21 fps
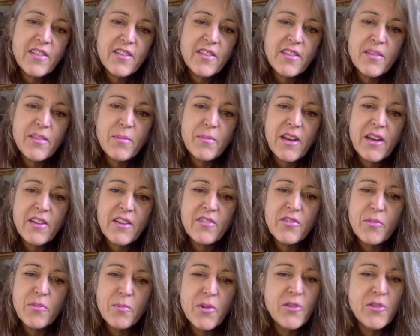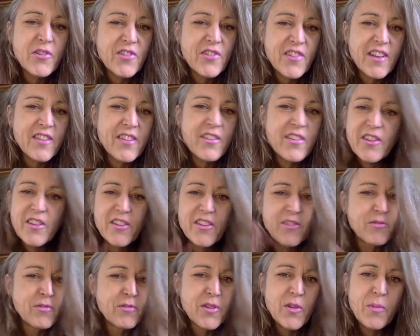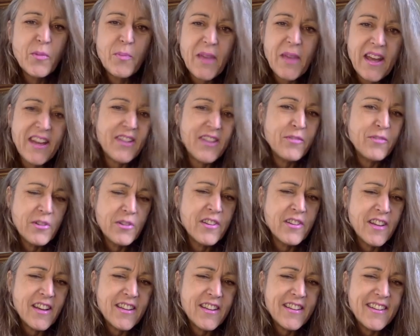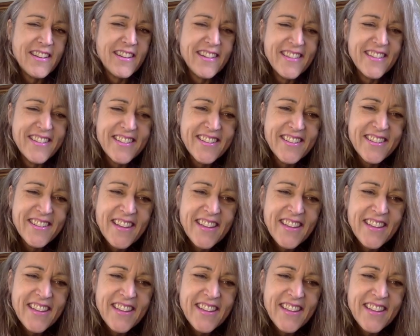on the back of a motorcycle that a real man would not need.